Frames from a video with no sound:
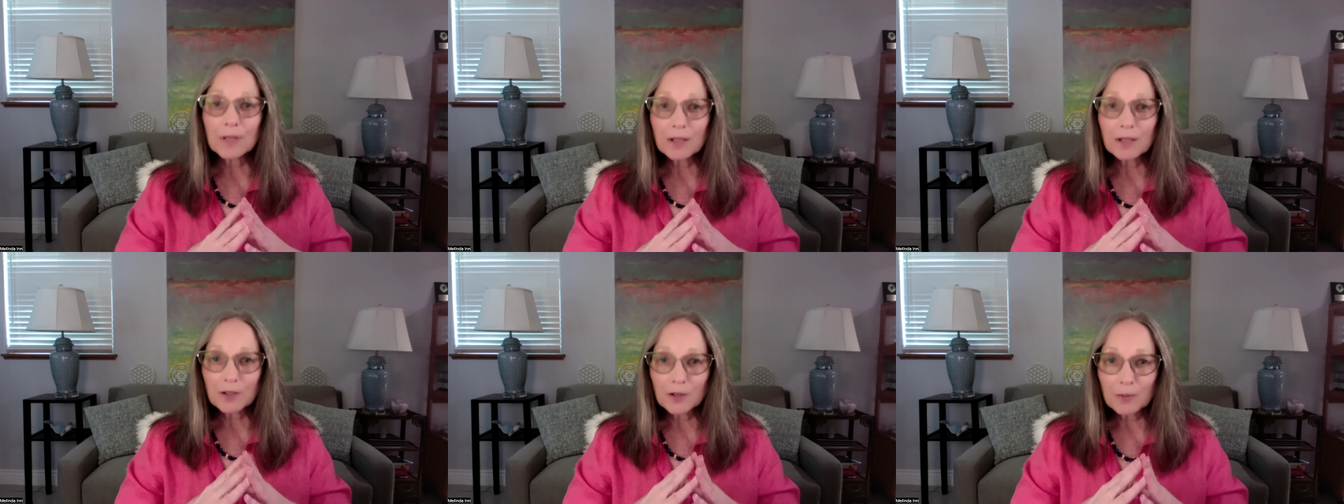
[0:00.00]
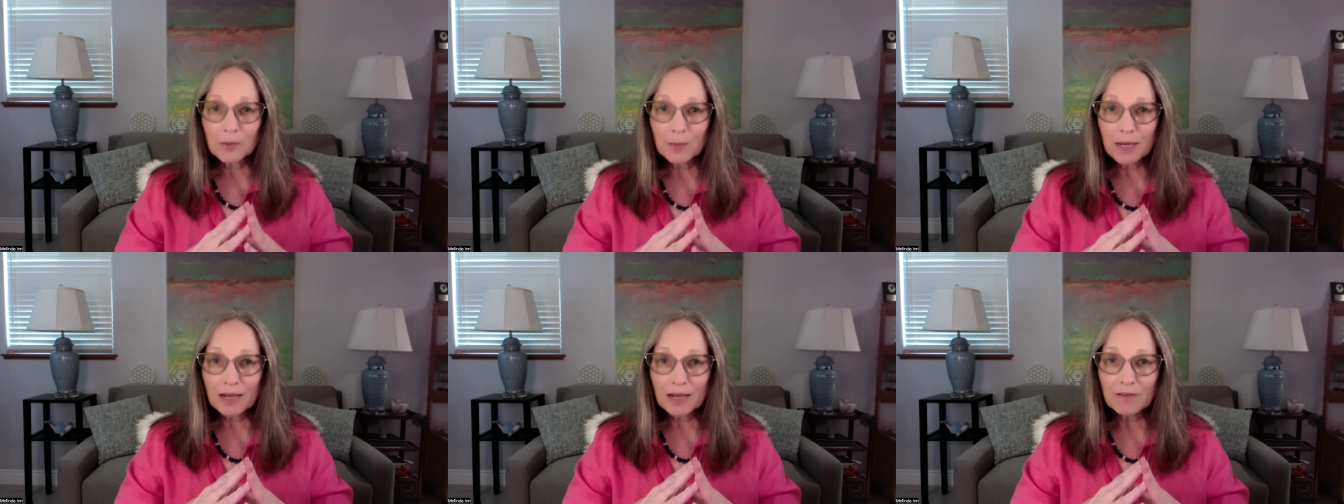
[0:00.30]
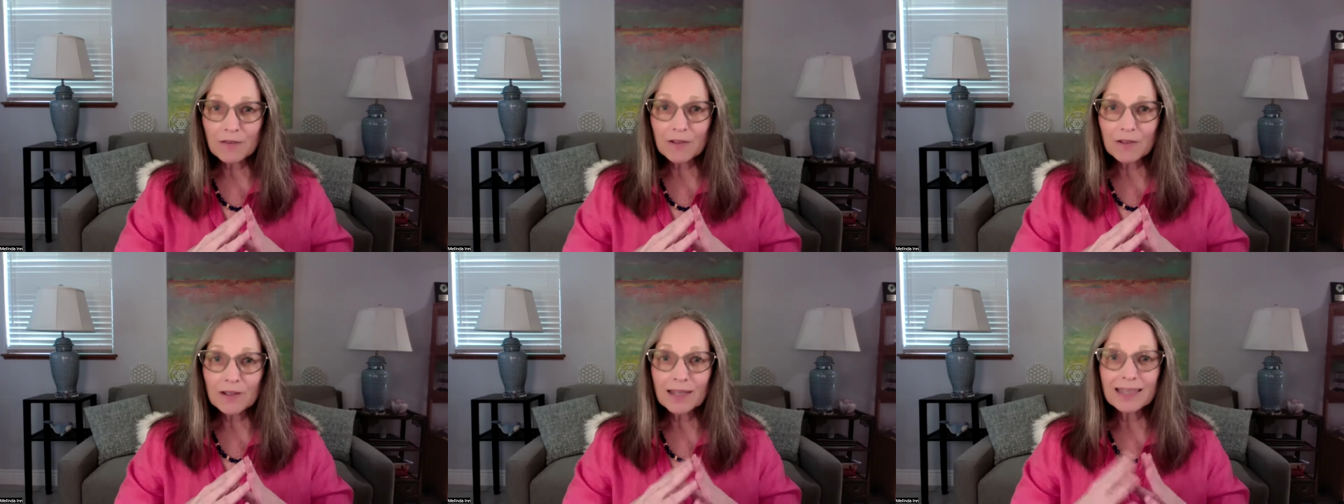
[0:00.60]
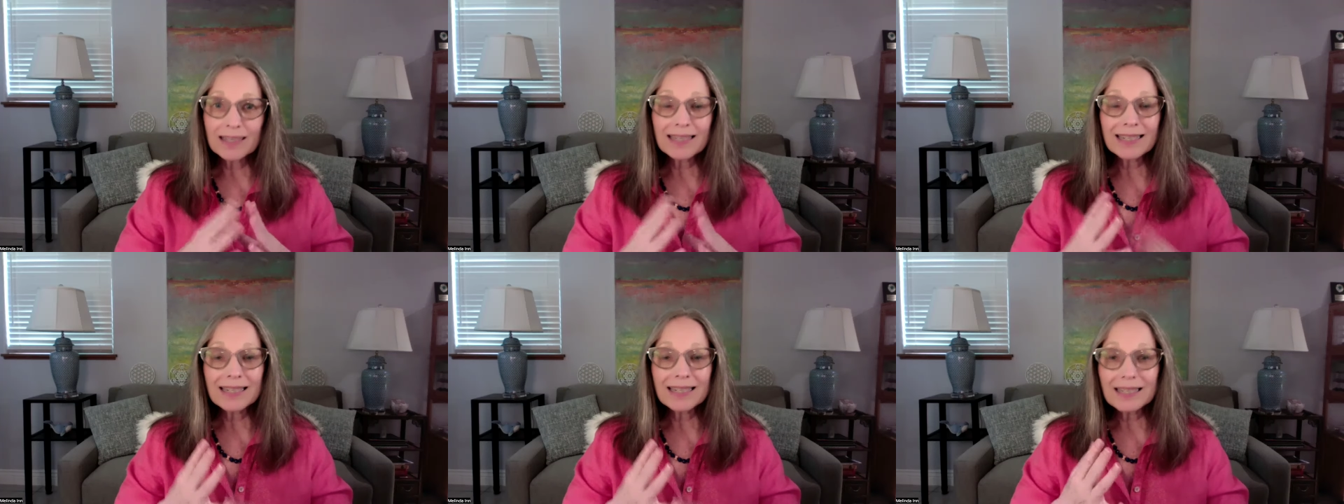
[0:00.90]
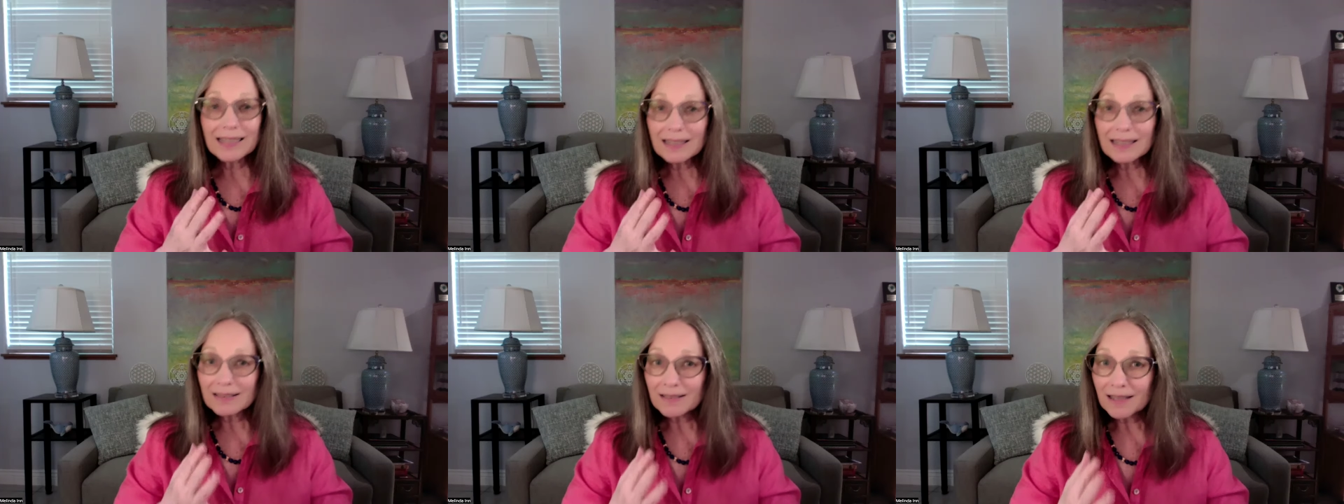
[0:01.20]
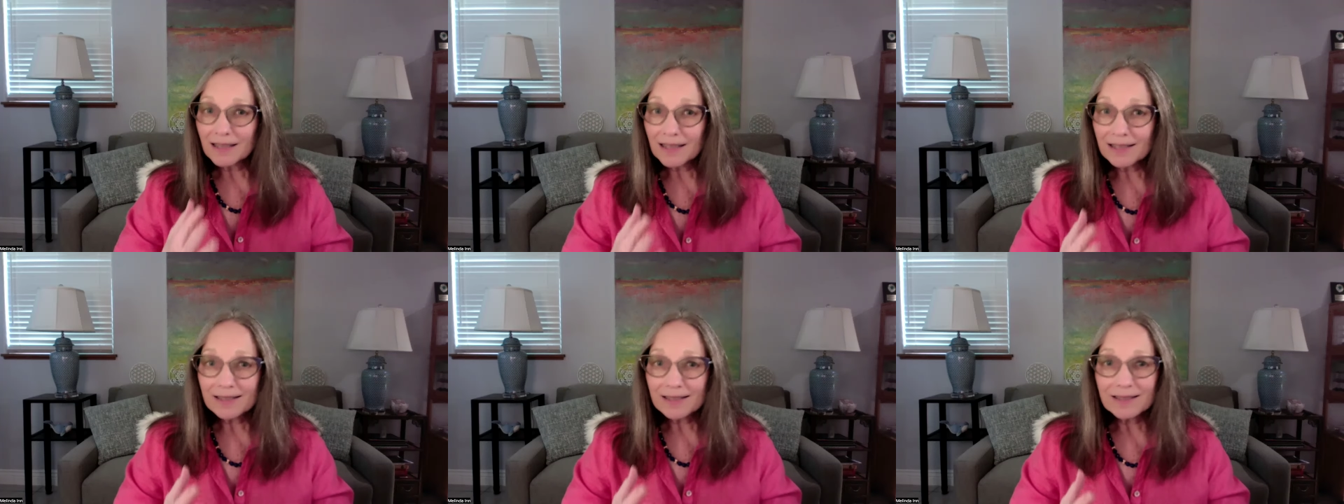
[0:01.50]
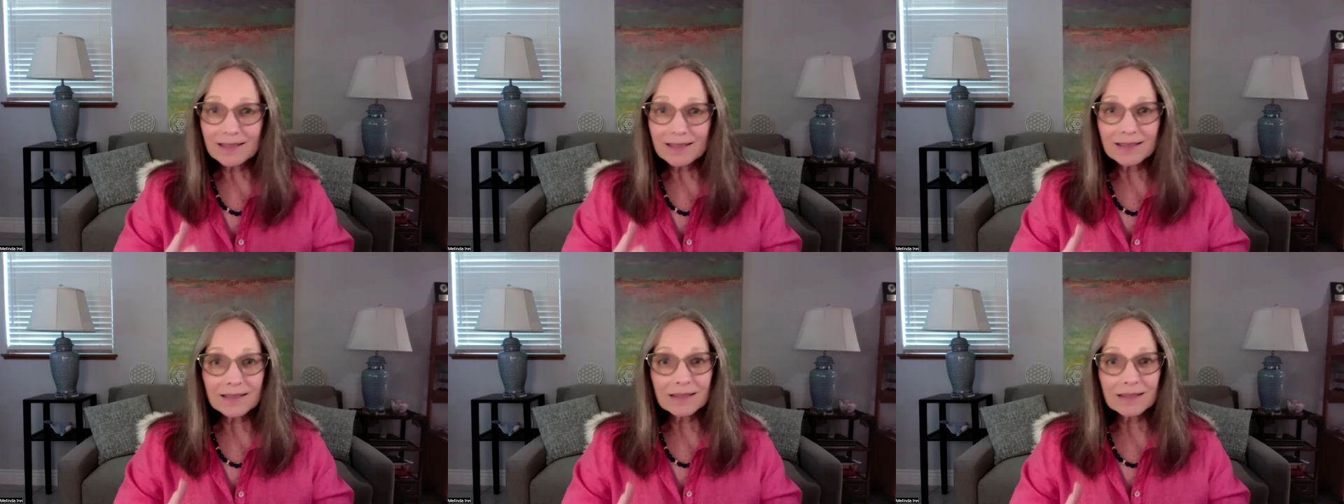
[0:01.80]
You may feel like eating
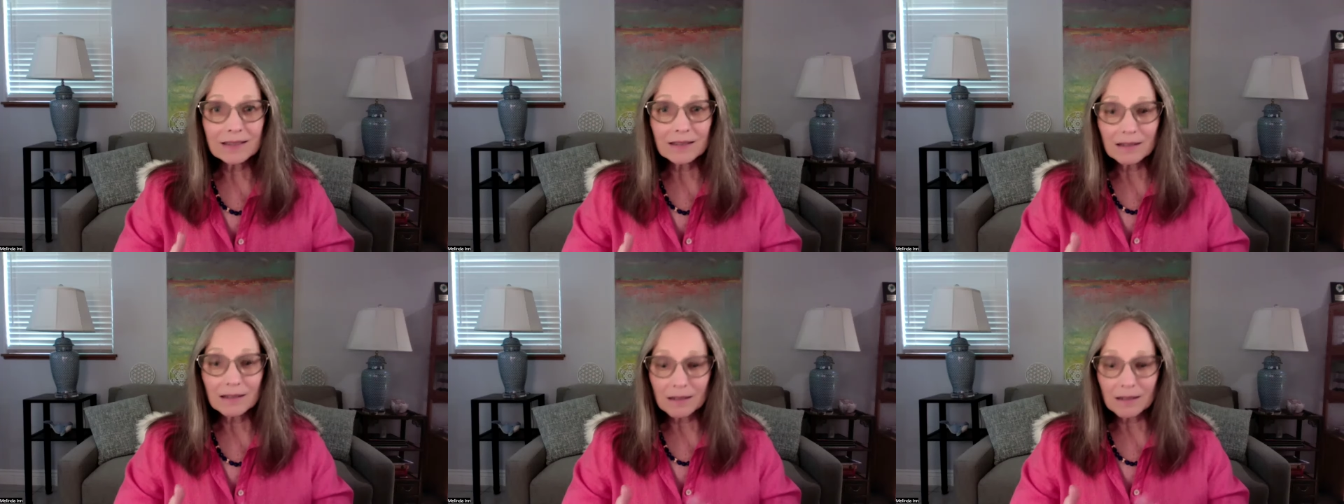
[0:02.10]
less,